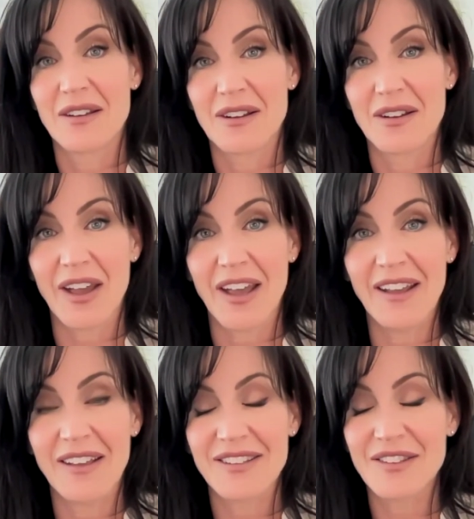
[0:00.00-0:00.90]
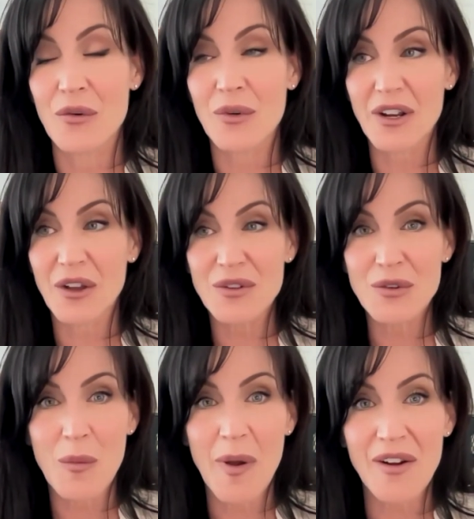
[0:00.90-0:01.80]
Okay, so we're going to go
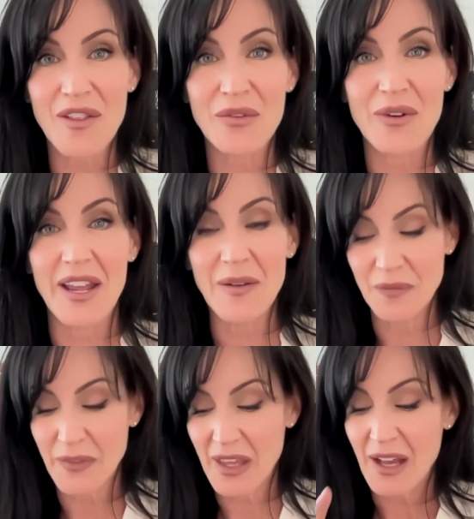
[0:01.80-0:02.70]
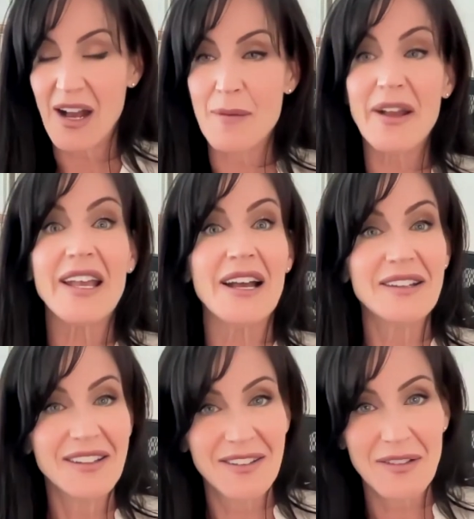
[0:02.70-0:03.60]
into a part 3.
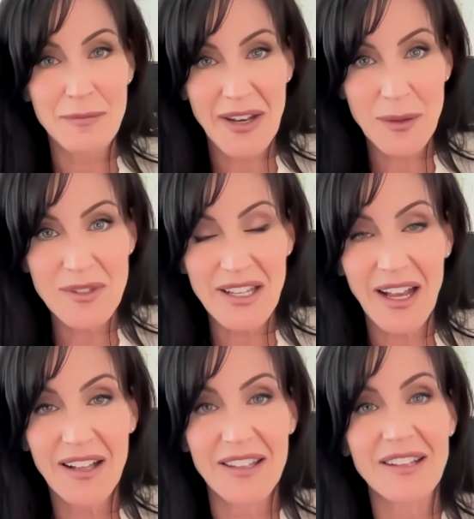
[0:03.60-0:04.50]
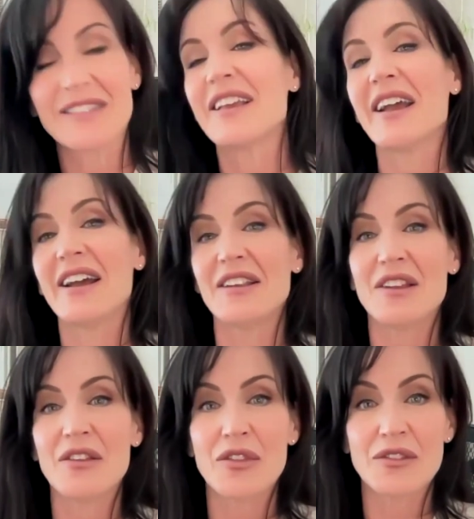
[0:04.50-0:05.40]
Again, my name is Alix, and
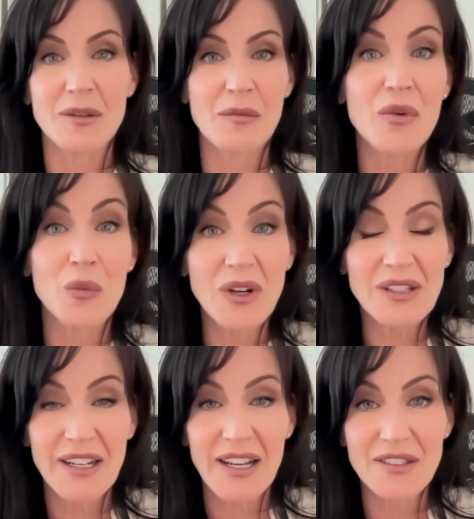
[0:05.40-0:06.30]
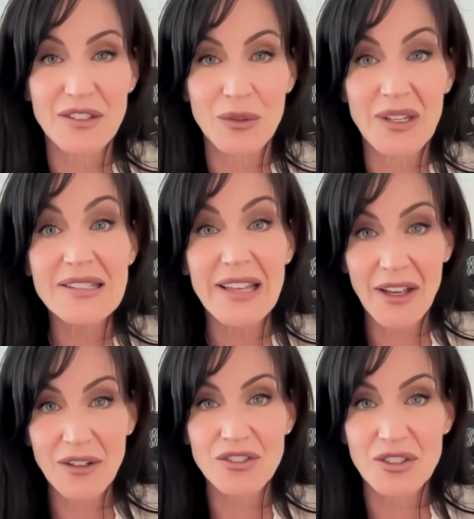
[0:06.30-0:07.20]
some of the work that I do is
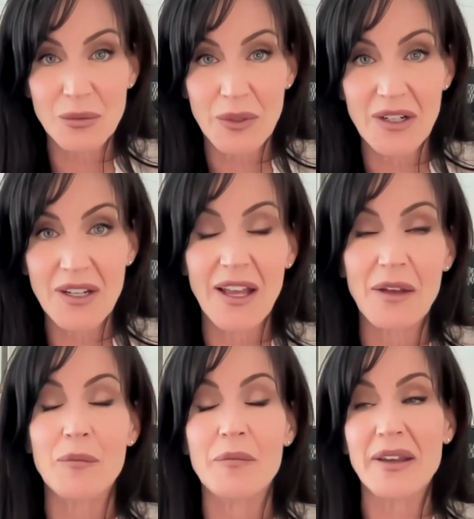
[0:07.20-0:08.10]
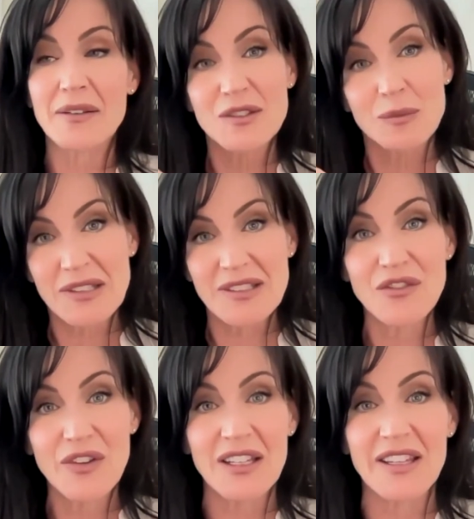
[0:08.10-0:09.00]
energy work, but
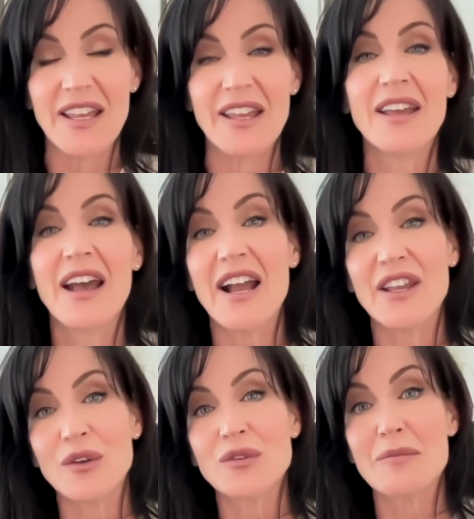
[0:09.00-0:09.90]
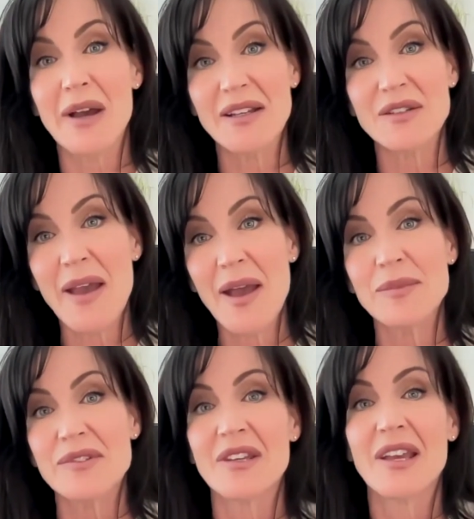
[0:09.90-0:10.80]
specifically I use mind
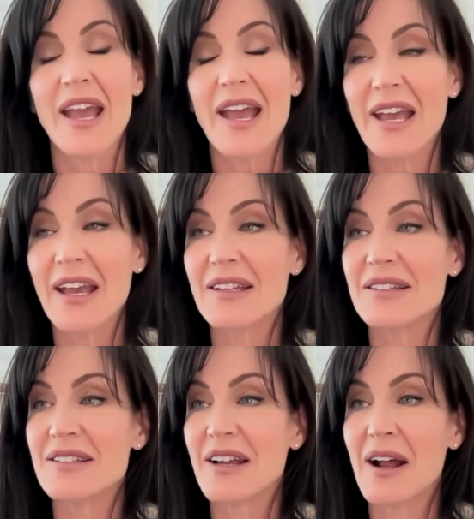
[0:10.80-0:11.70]
maps and